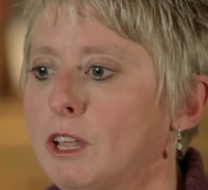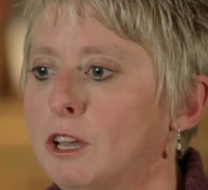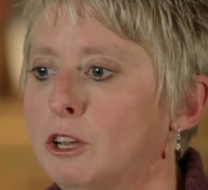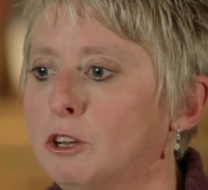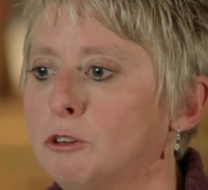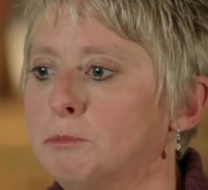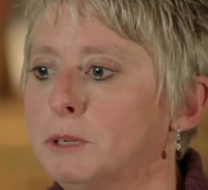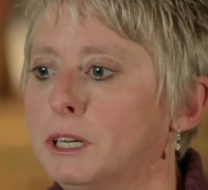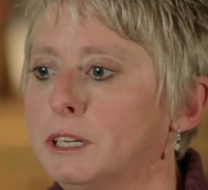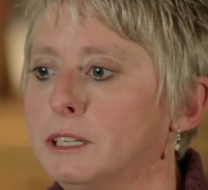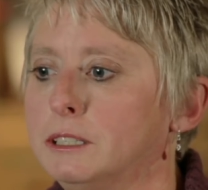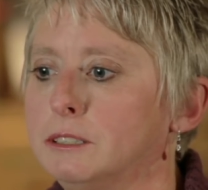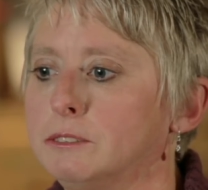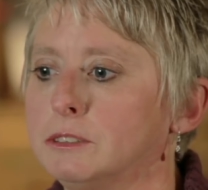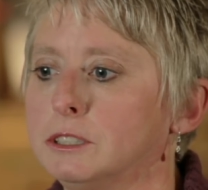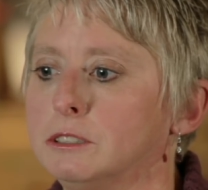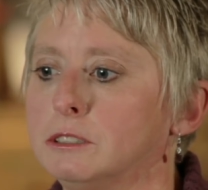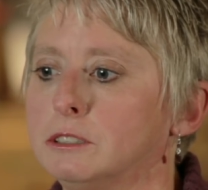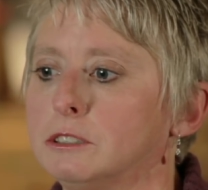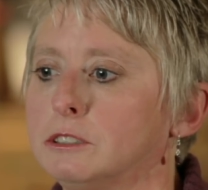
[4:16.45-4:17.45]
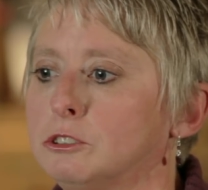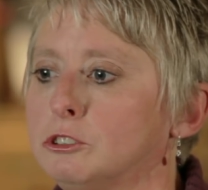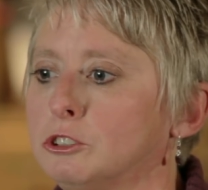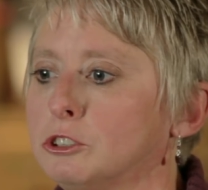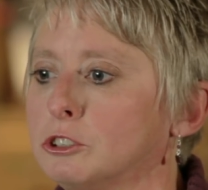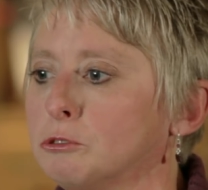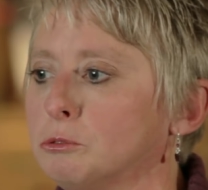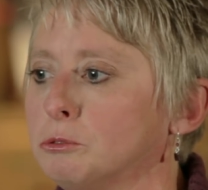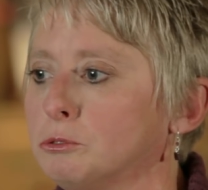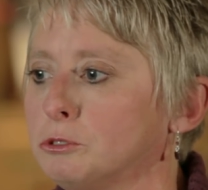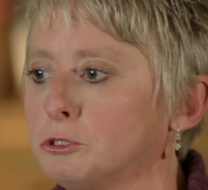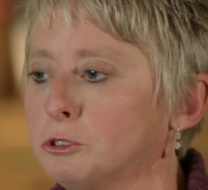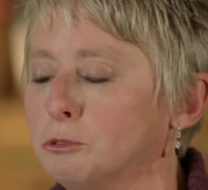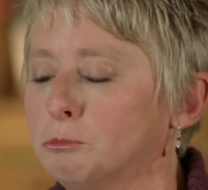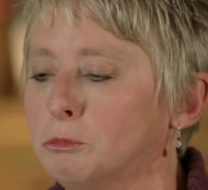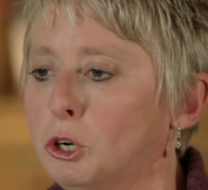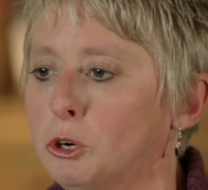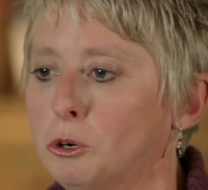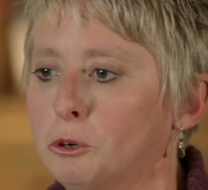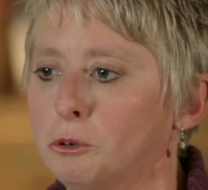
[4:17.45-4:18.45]
I even took
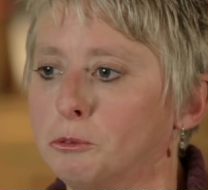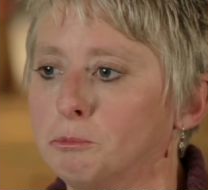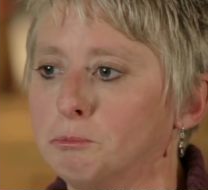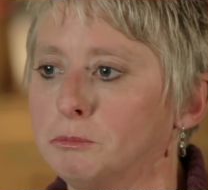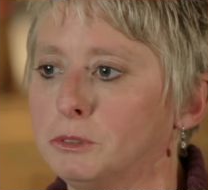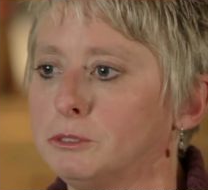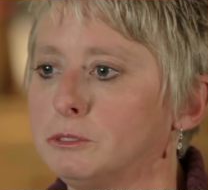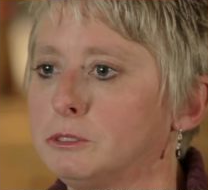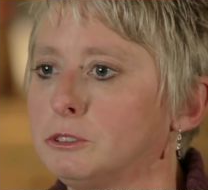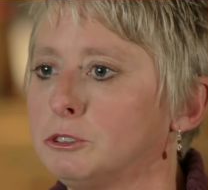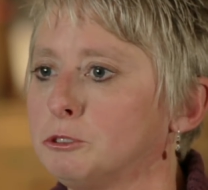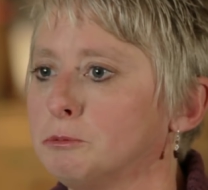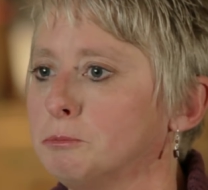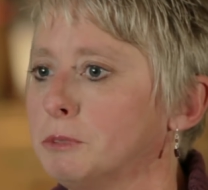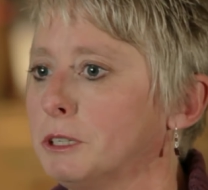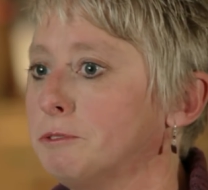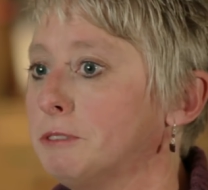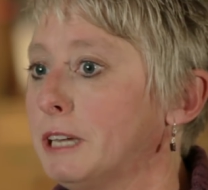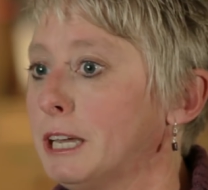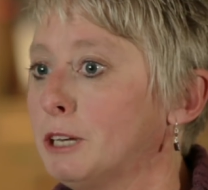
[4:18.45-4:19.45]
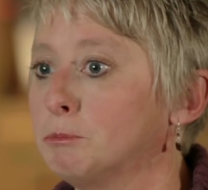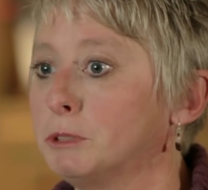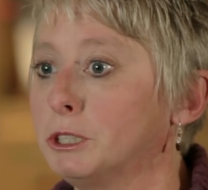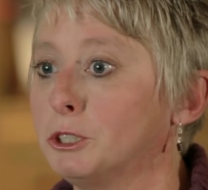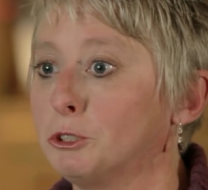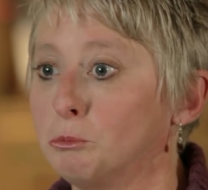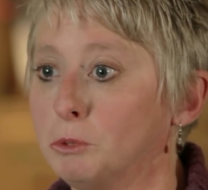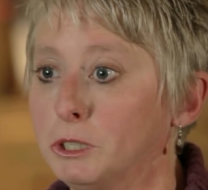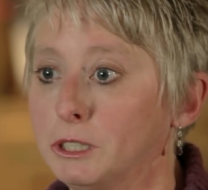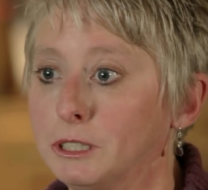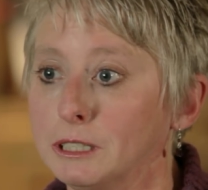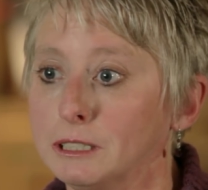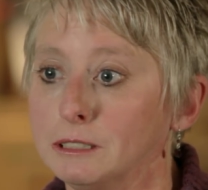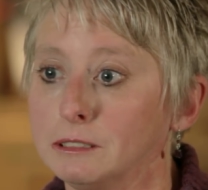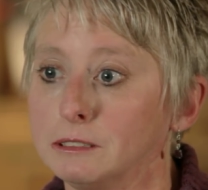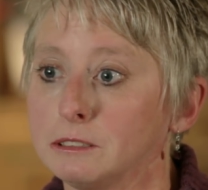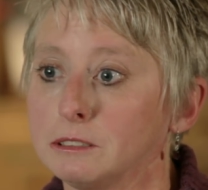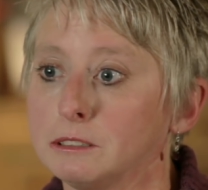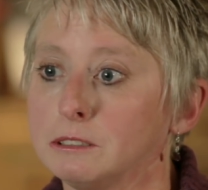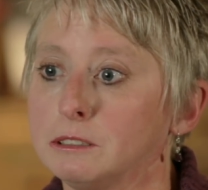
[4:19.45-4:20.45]
some home to my family on
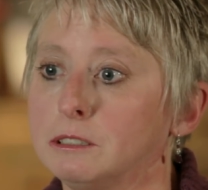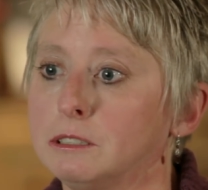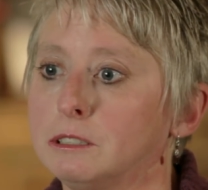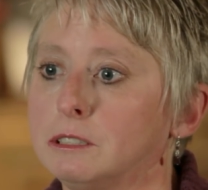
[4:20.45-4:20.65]
weekends.